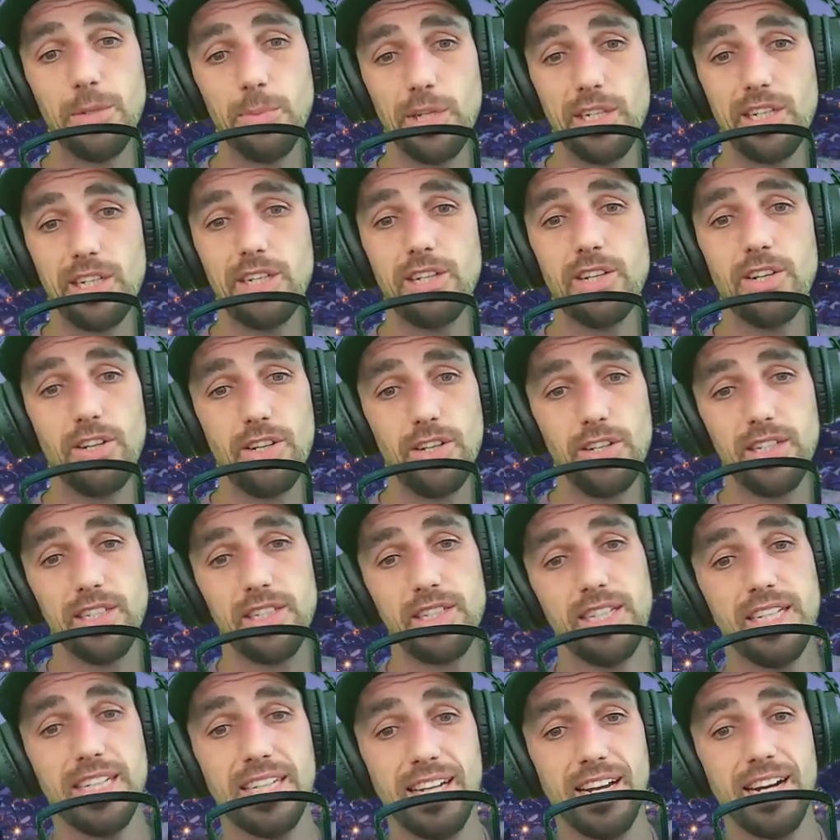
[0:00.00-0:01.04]
according to
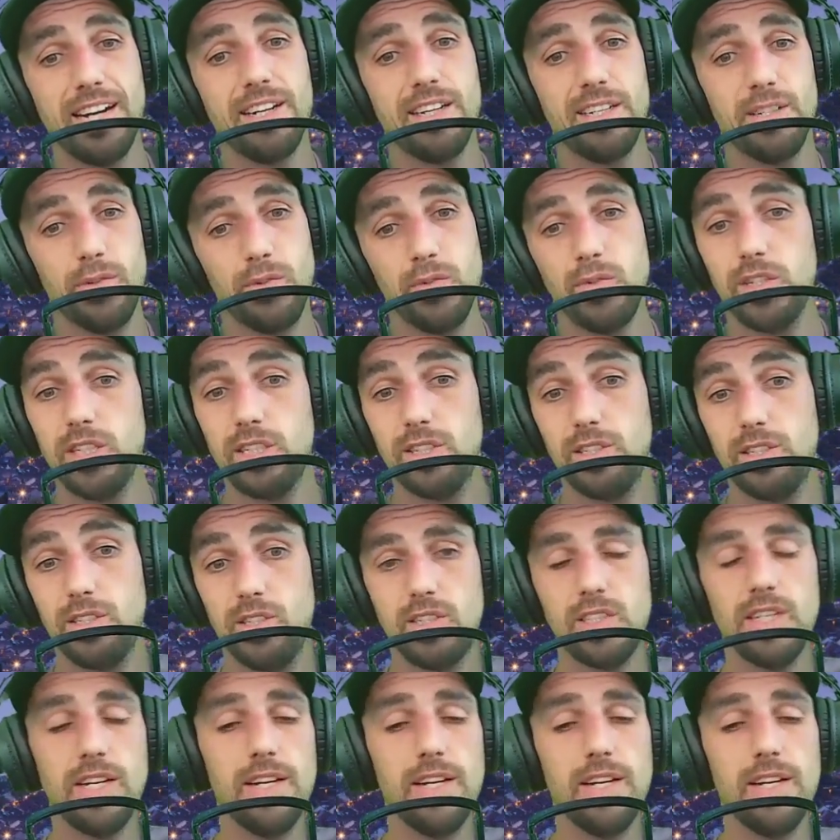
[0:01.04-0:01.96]
Garda figures.